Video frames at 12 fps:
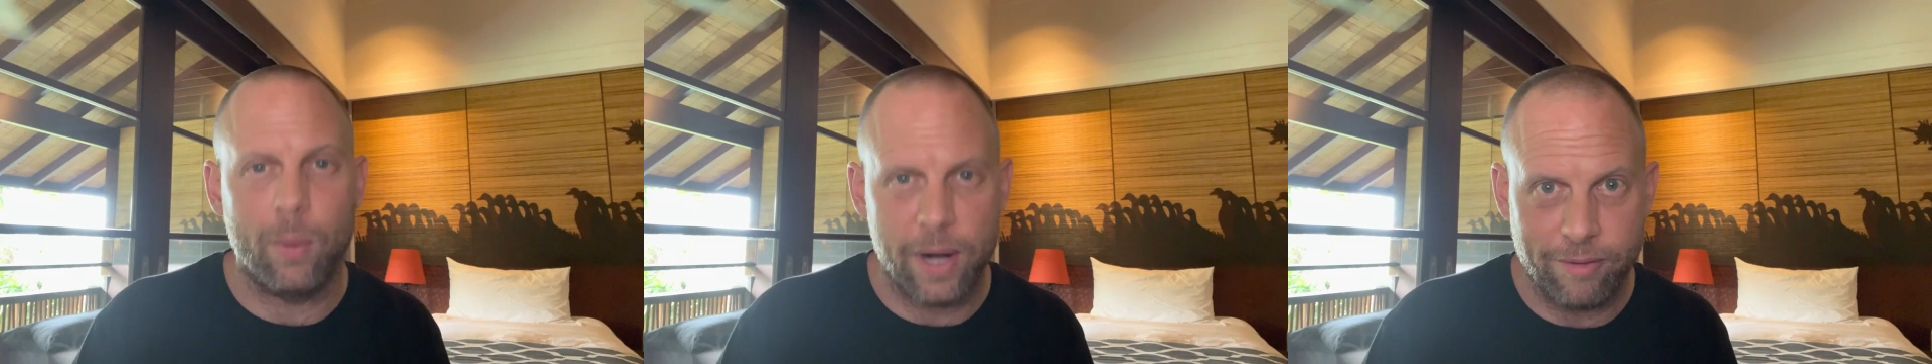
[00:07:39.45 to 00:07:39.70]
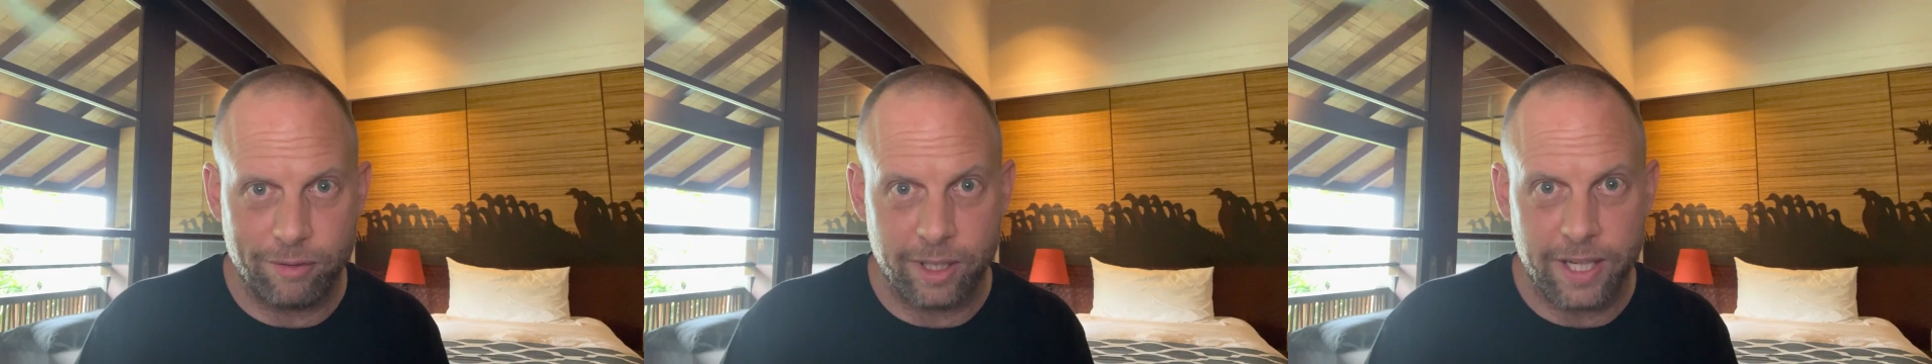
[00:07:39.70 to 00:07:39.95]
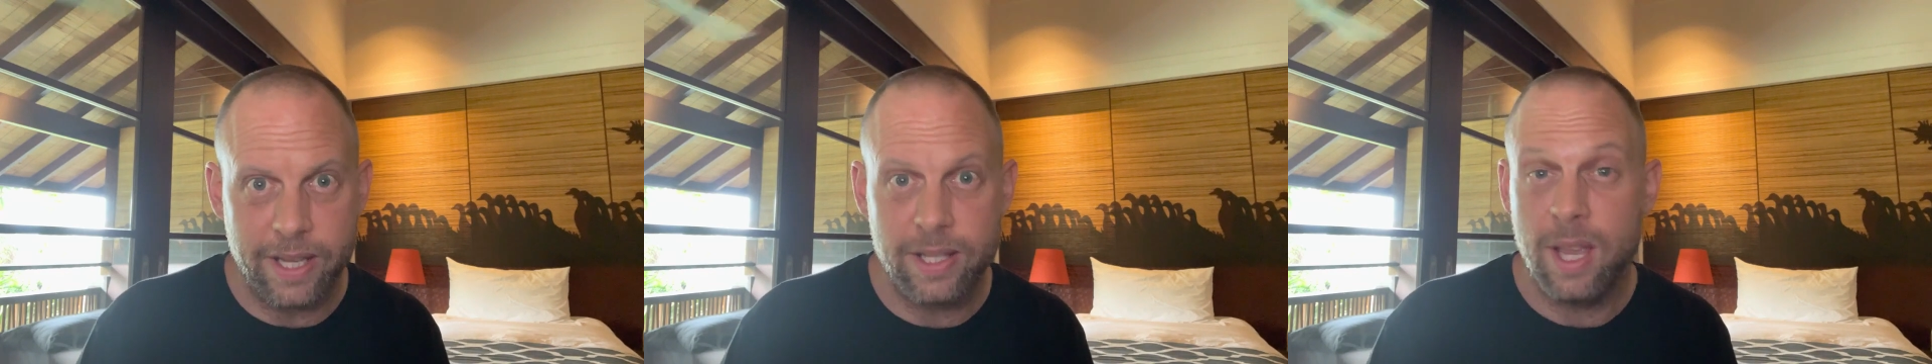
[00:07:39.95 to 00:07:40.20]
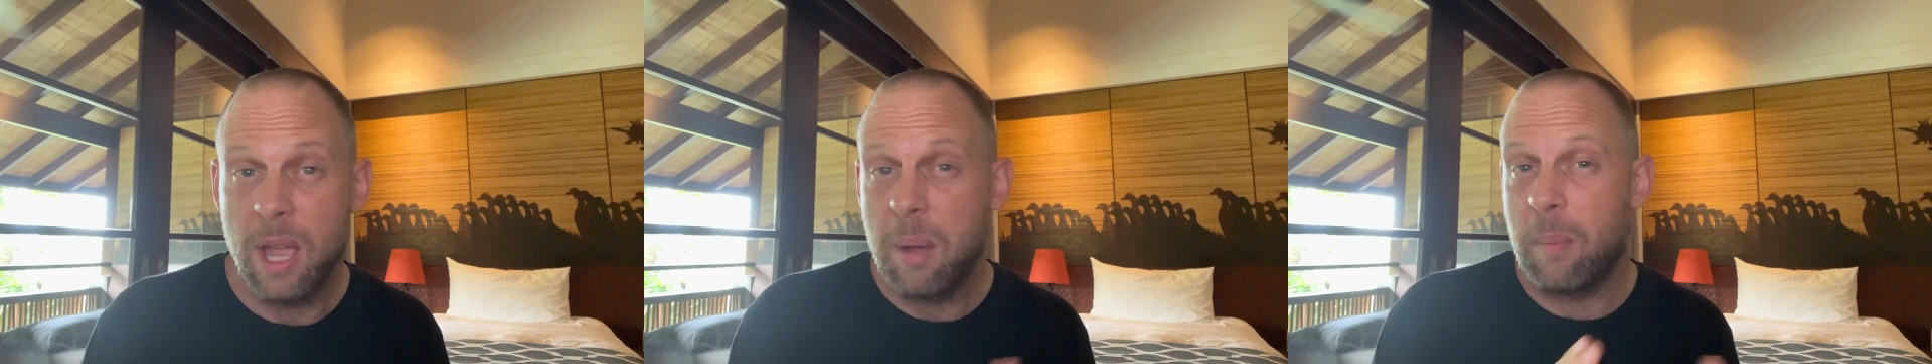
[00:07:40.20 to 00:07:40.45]
whatever it
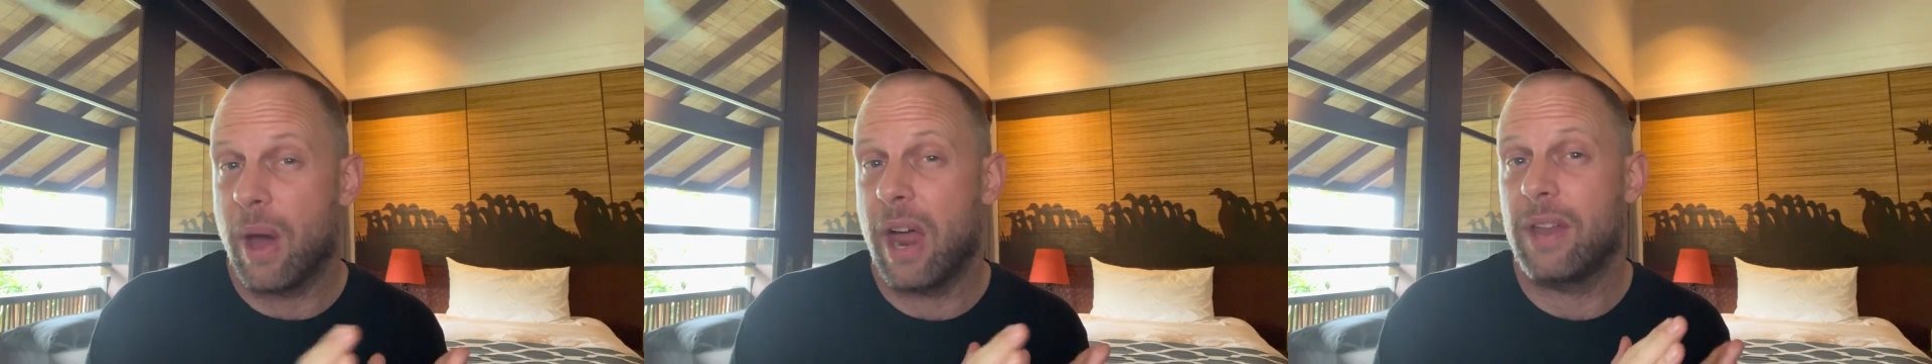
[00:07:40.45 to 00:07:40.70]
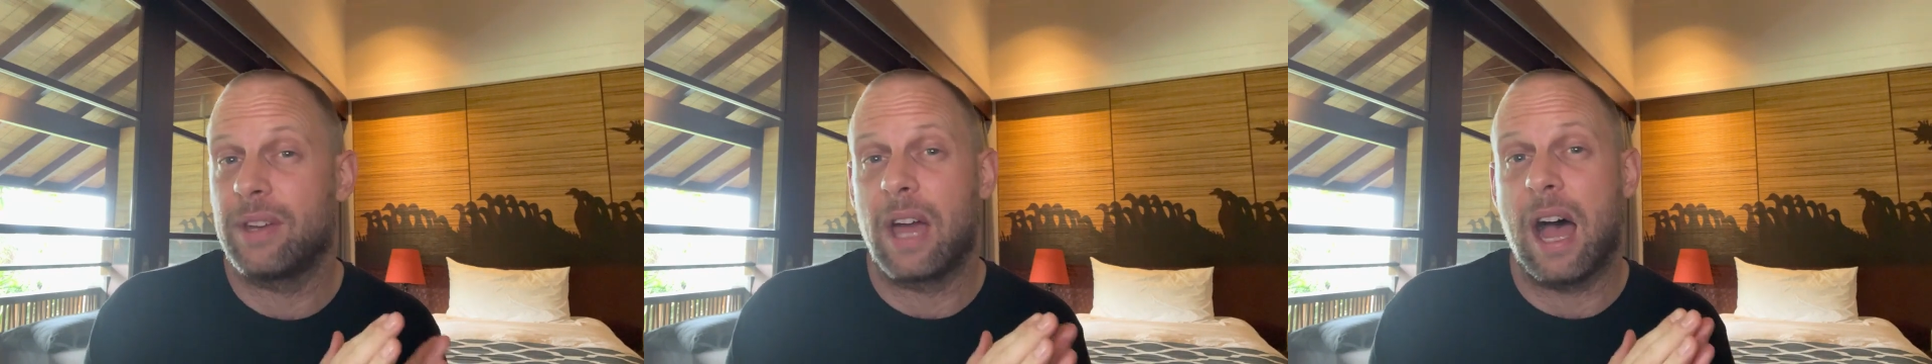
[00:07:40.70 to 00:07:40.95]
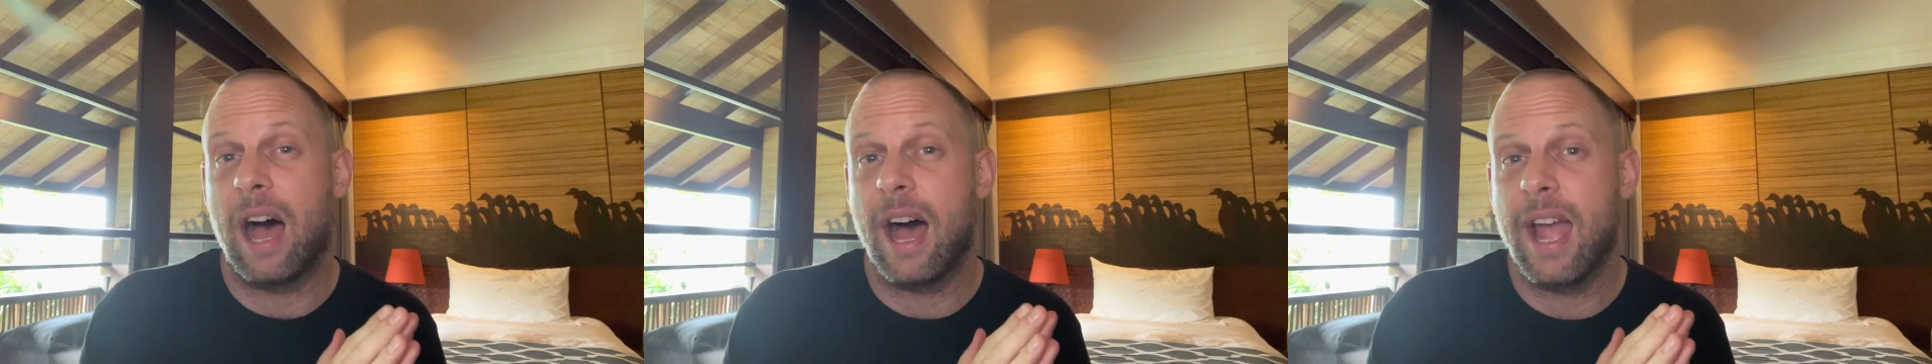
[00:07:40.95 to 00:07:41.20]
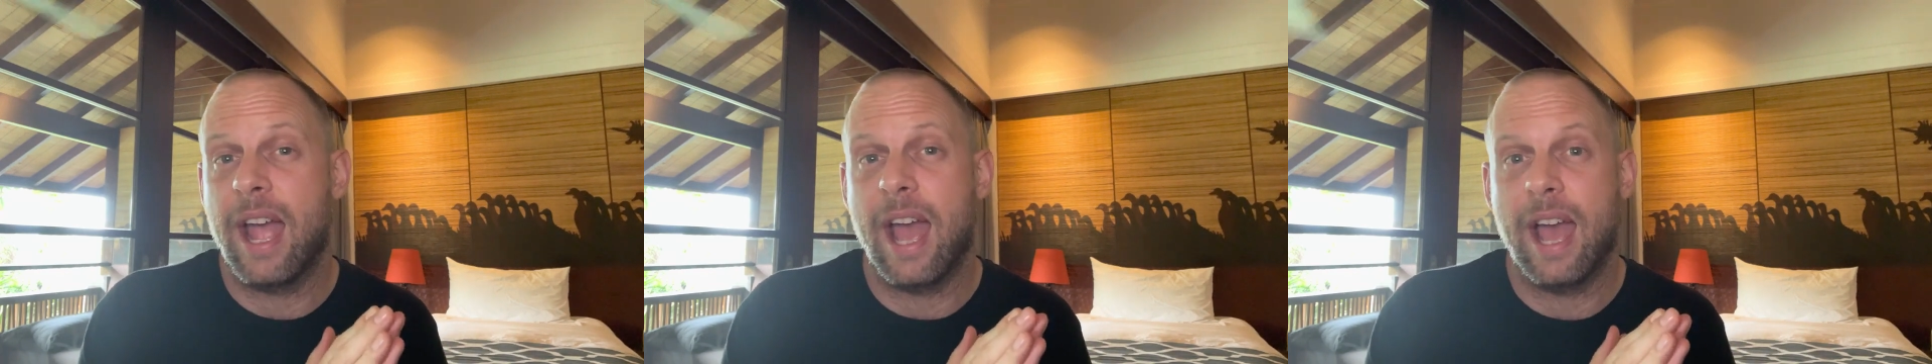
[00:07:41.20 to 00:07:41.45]
is, but
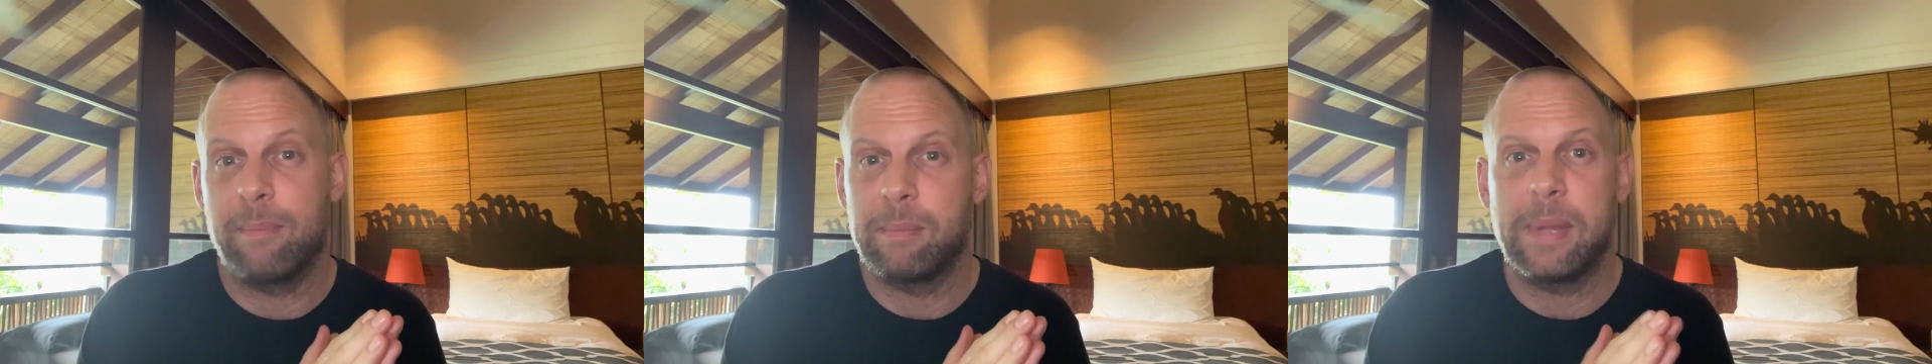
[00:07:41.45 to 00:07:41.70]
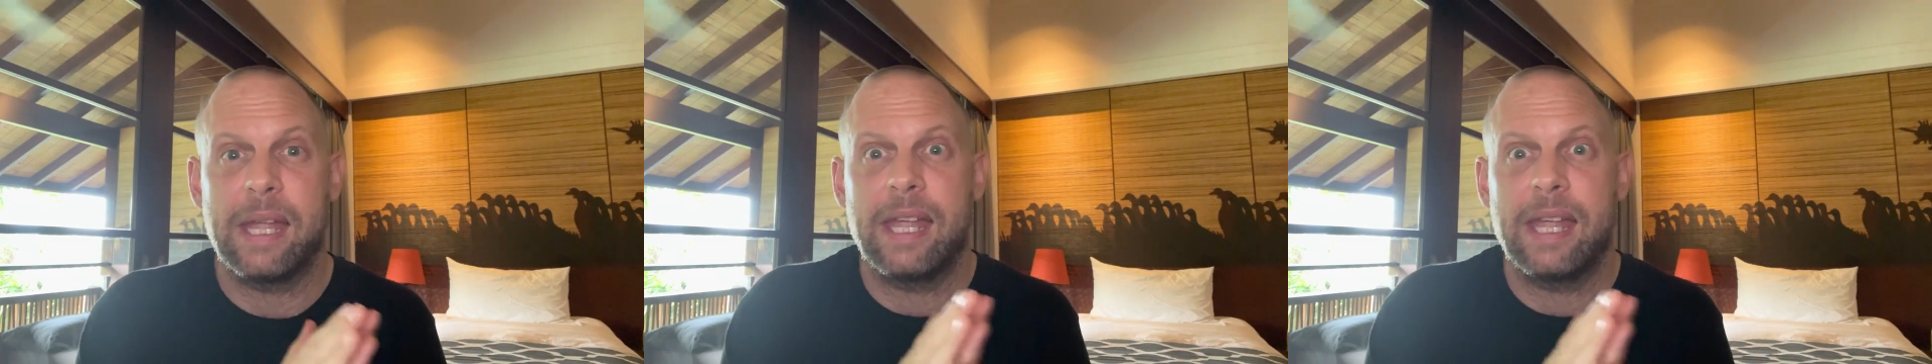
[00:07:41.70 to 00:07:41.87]
I am